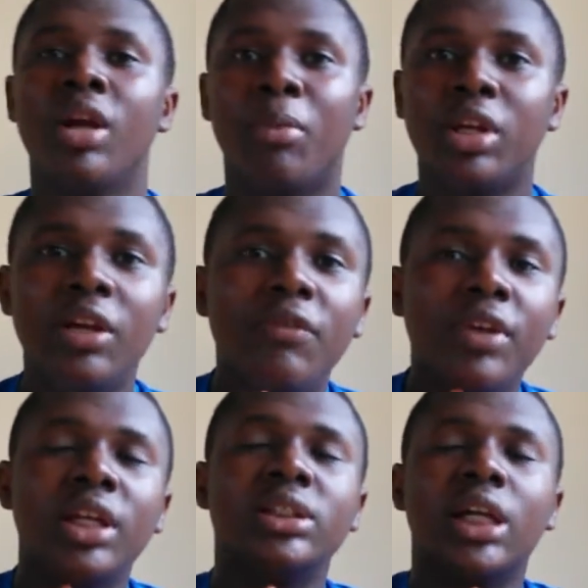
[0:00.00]
But
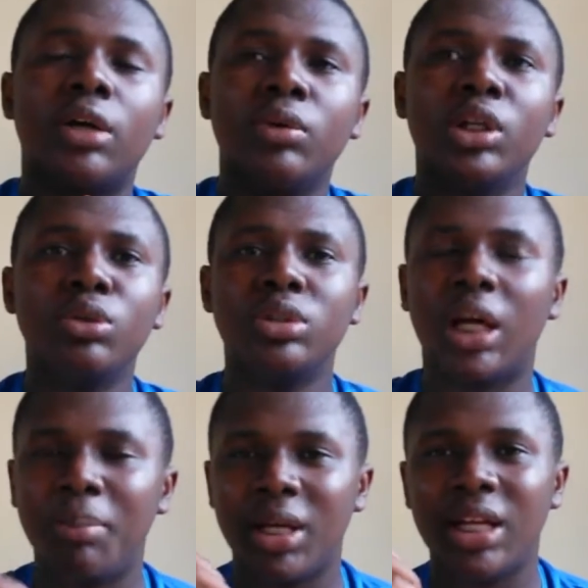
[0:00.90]
Infinix are really good
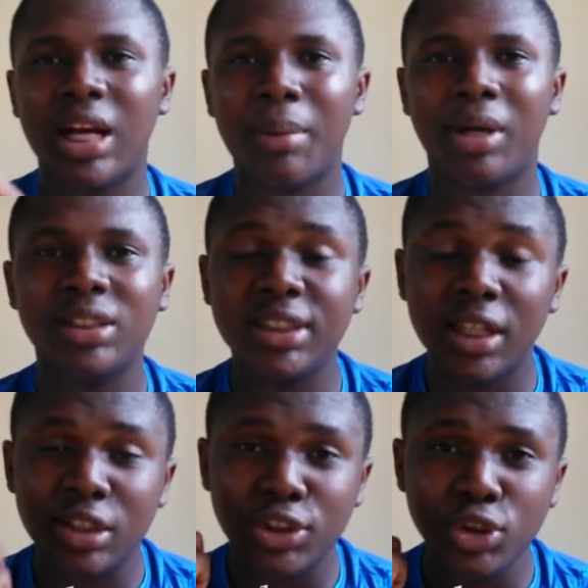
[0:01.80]
at making cameras.
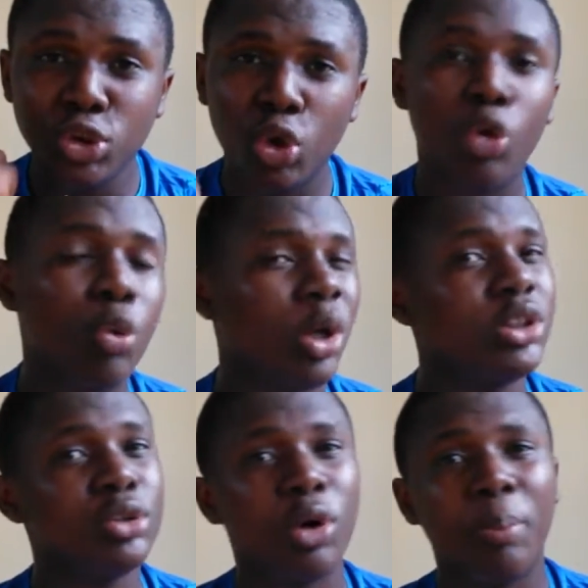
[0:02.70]
There is no
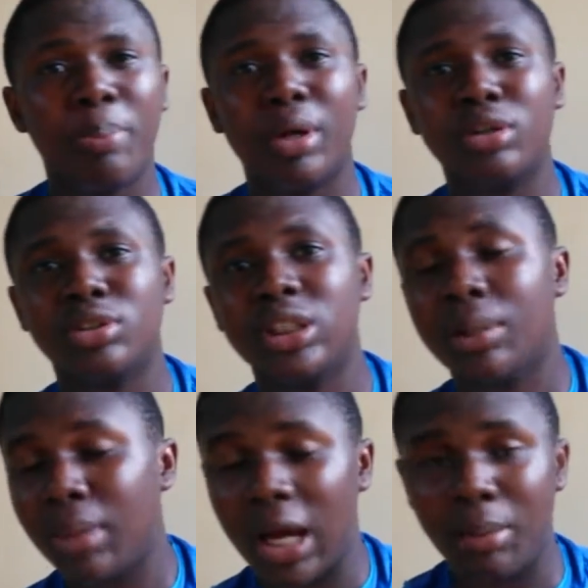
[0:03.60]
one to compare onto
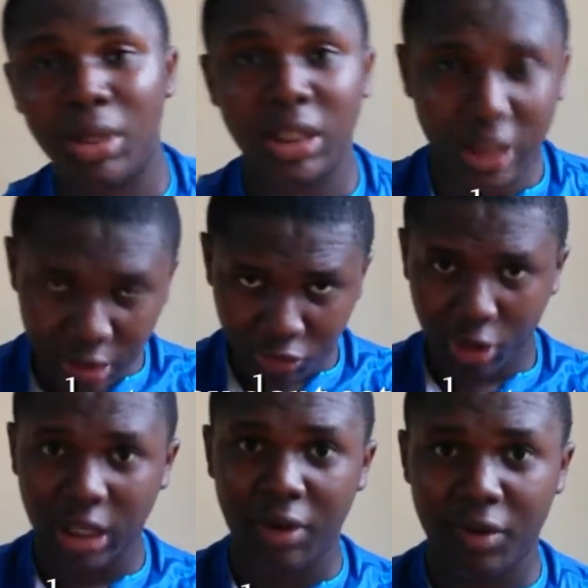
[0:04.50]
them, I mean for
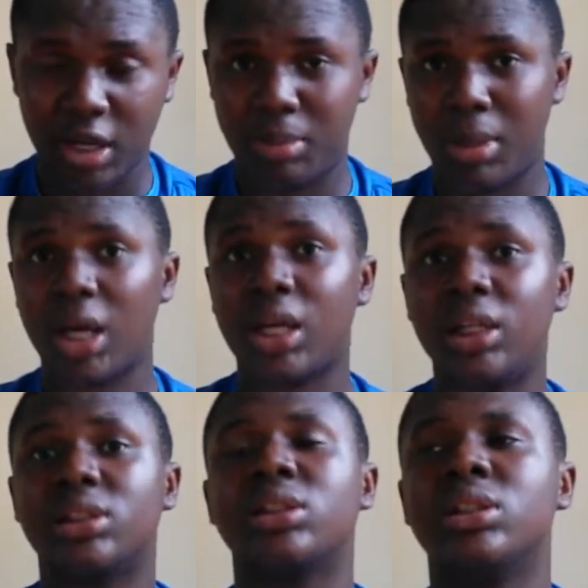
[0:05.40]
the African
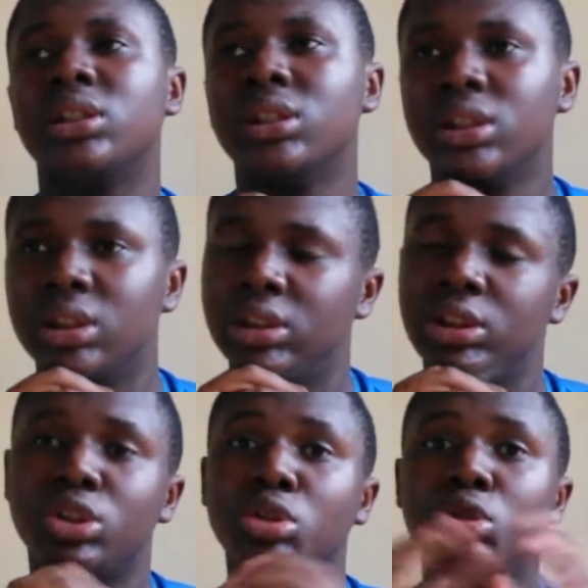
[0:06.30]
market.
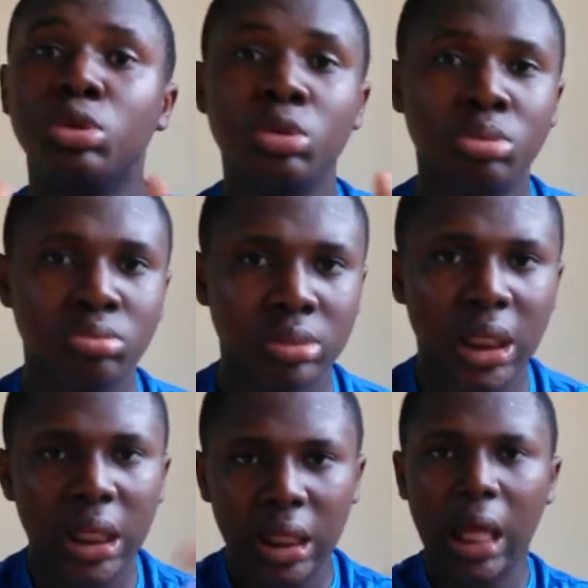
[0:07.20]
So
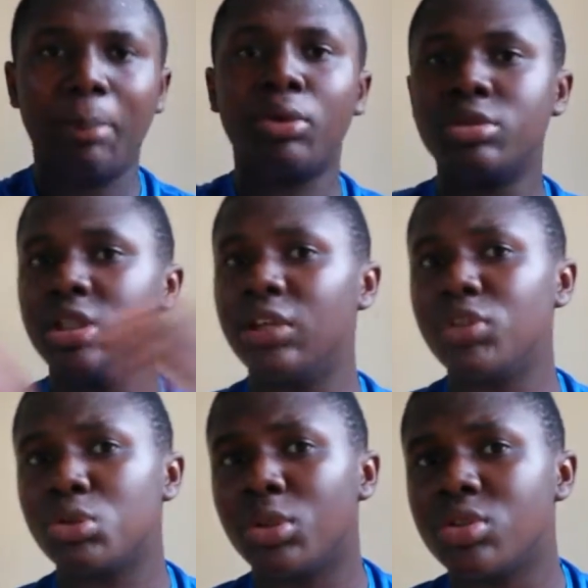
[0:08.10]
I'm going to leave
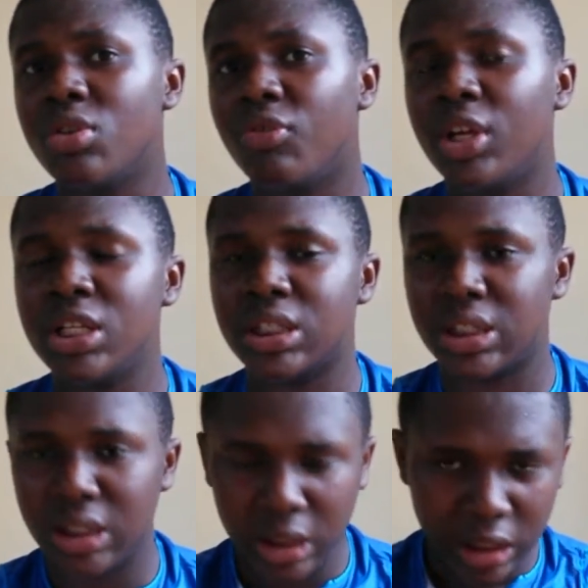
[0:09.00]
this one to
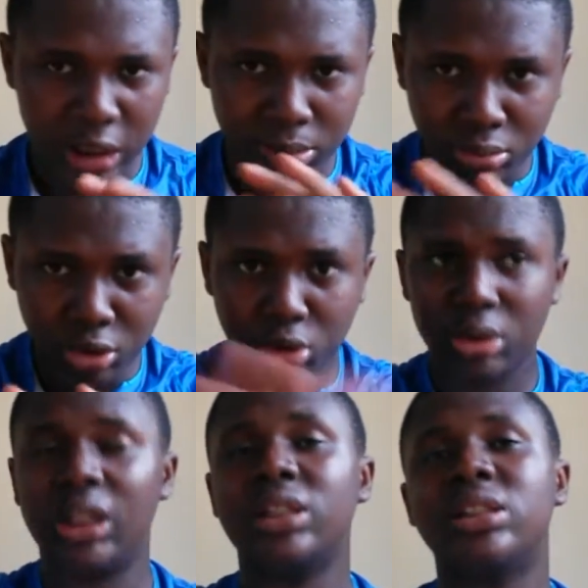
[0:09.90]
Infinix, let them do
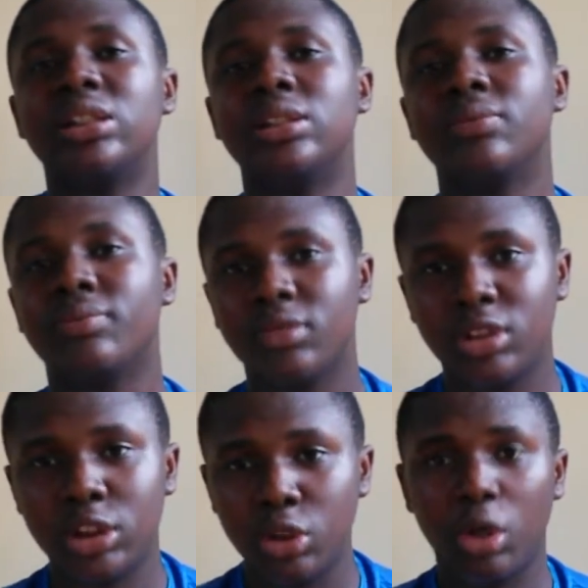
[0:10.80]
their thing.
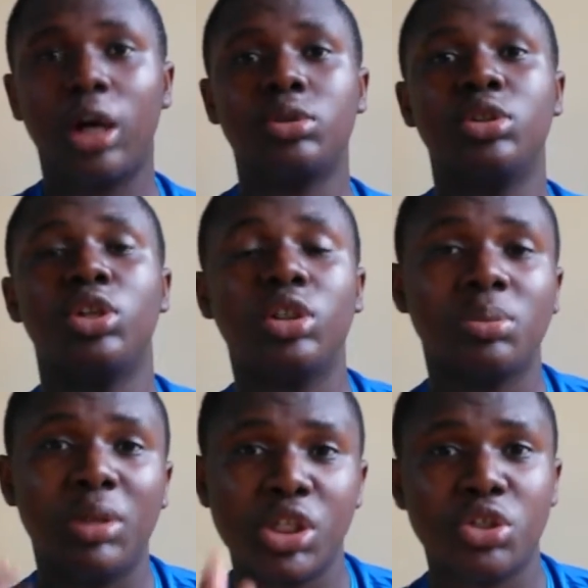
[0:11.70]
They know how to
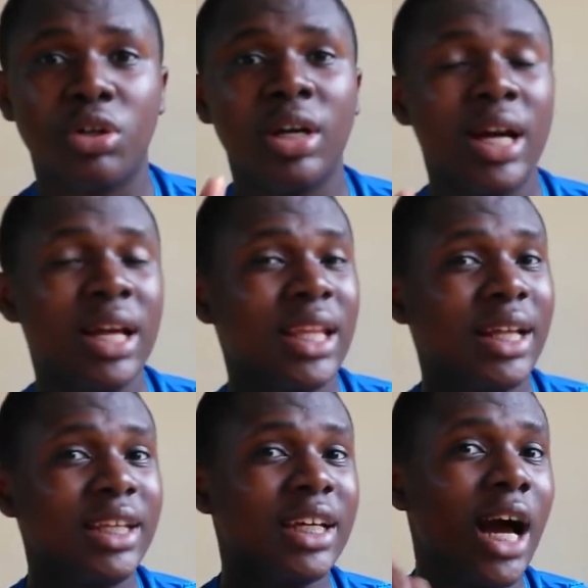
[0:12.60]
just make sure that
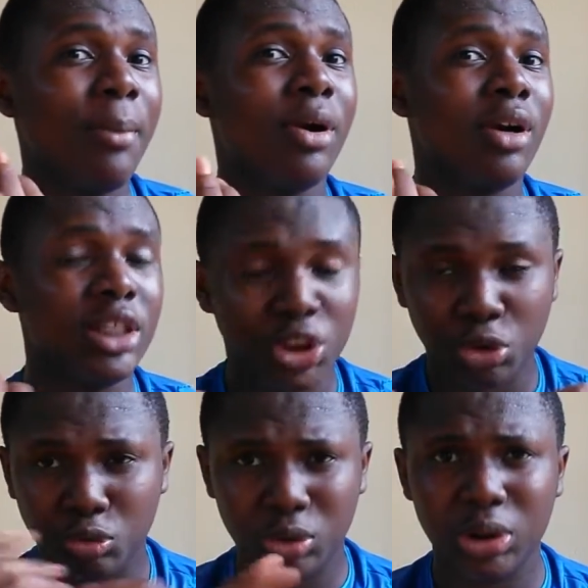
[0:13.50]
the camera
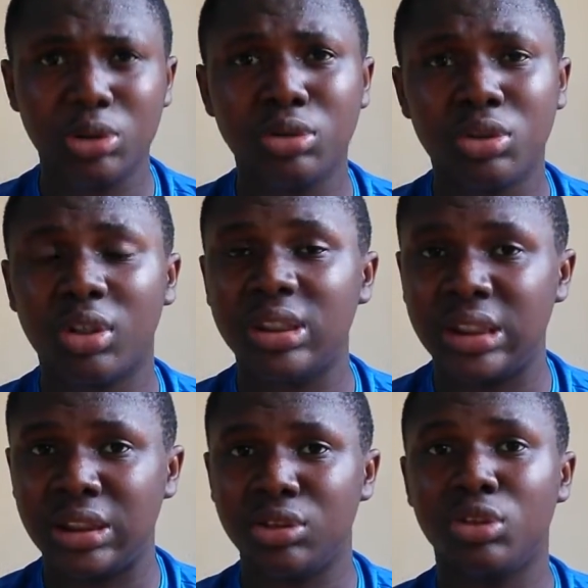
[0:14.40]
is really good, because
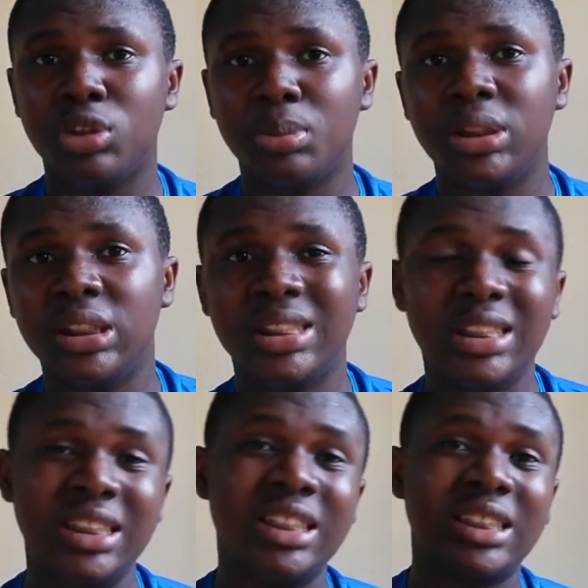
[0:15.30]
this is going to be
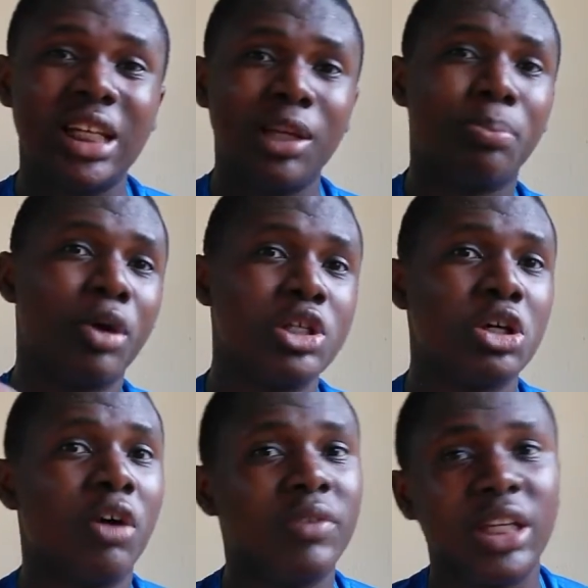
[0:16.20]
the selling point
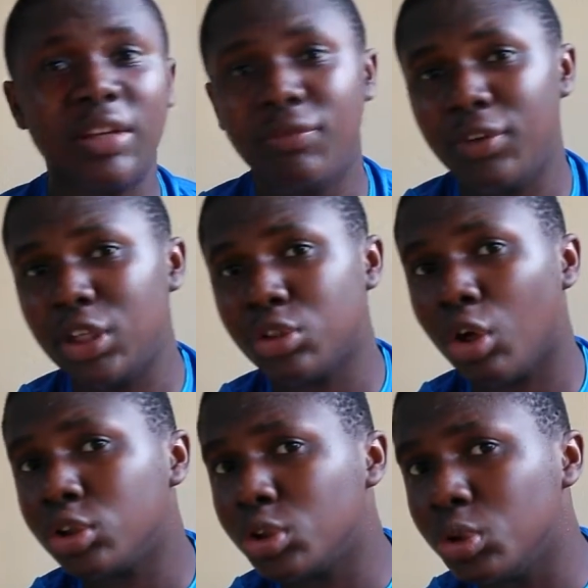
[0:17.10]
of the Infinix
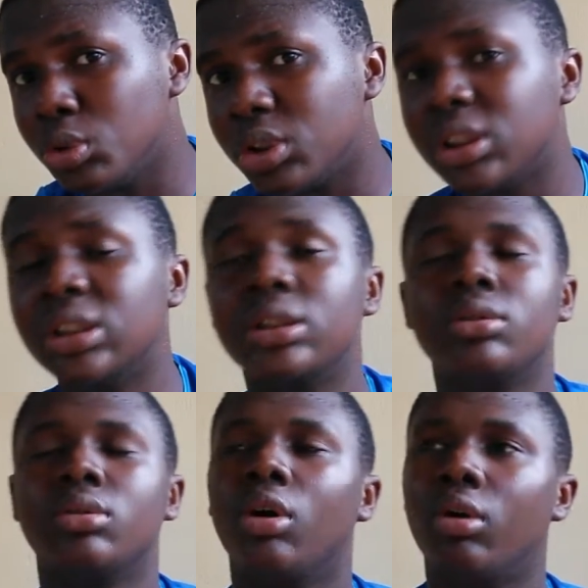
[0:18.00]
Hot Note,
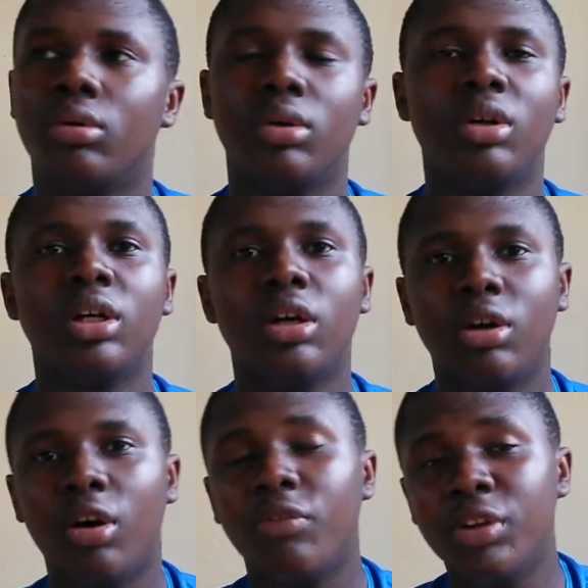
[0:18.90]

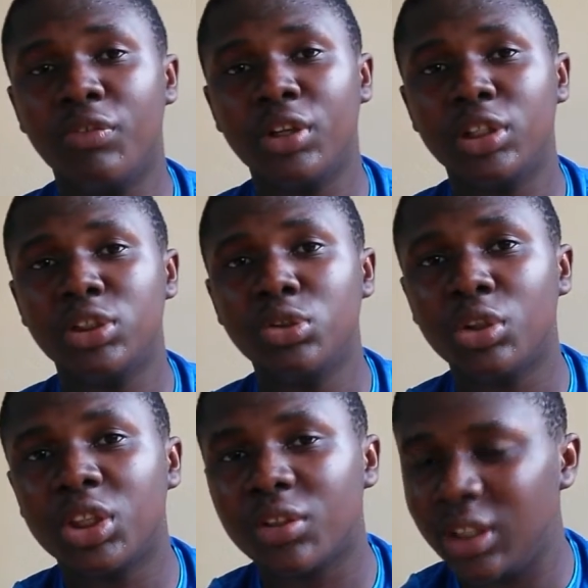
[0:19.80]
of the Infinix
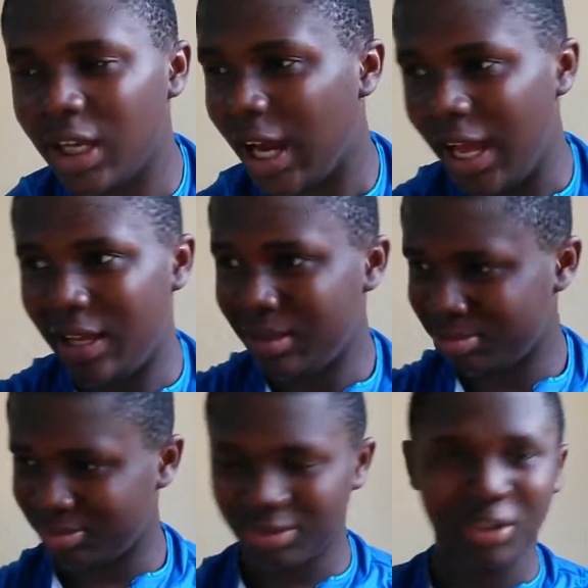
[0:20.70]
Note 3. I
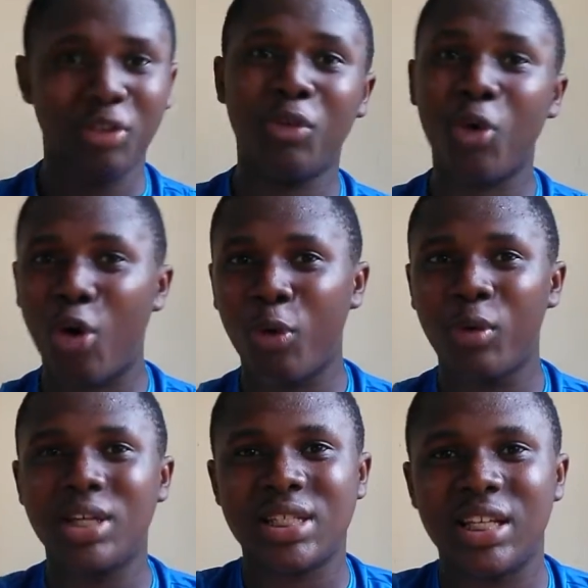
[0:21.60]

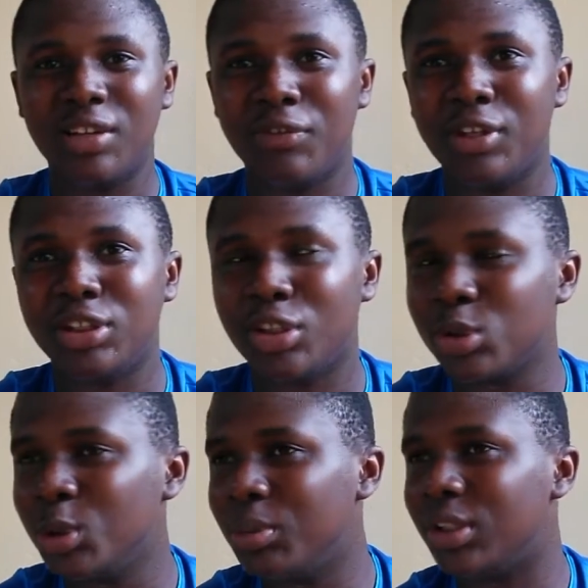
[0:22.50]
always say the Infinix
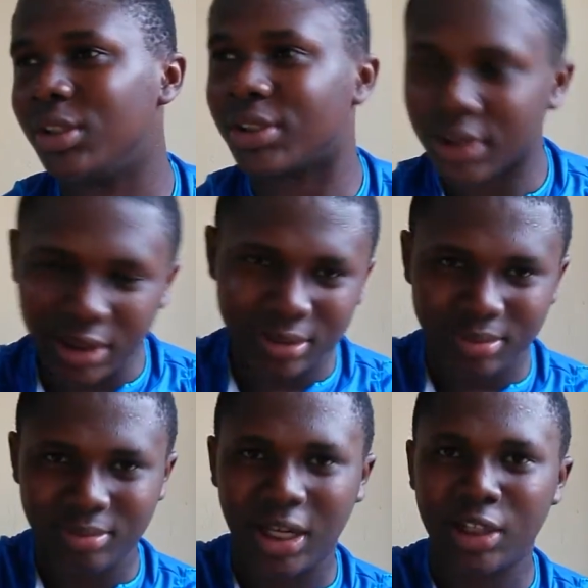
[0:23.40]
Hot Note because
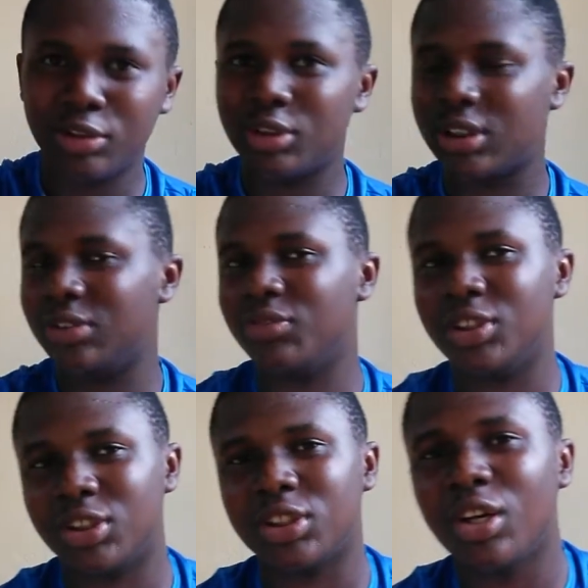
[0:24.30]
I use the
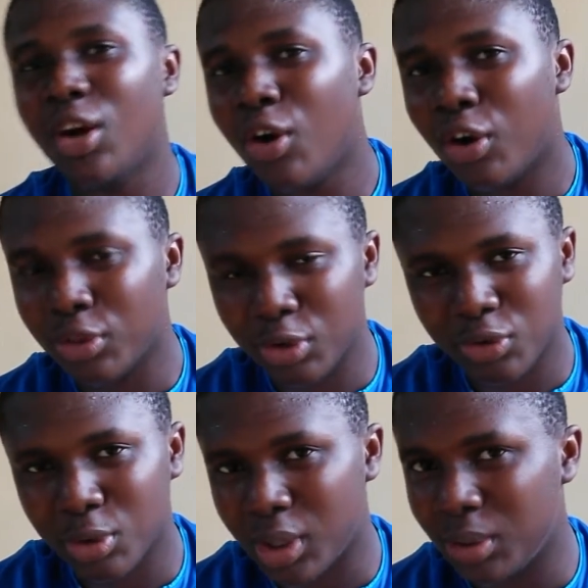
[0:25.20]
Infinix Hot Note
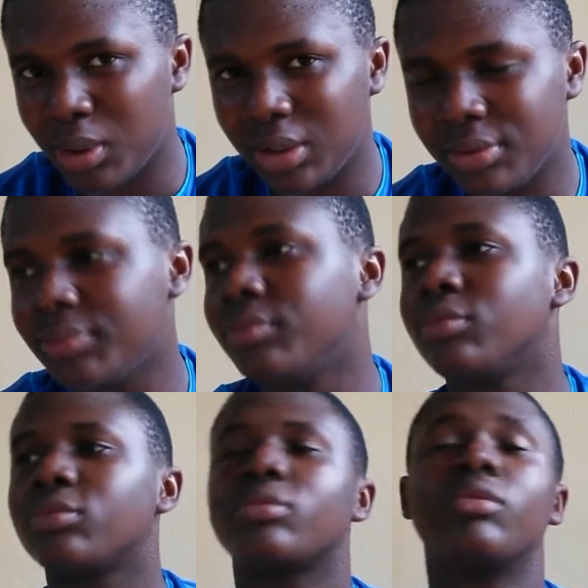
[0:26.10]
for quite a
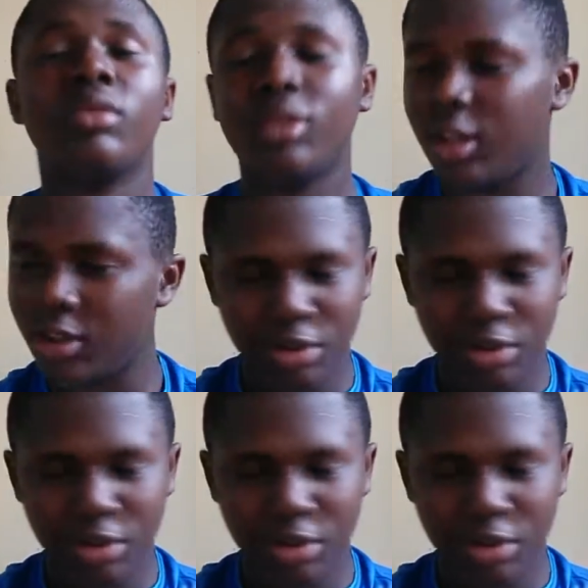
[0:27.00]
while.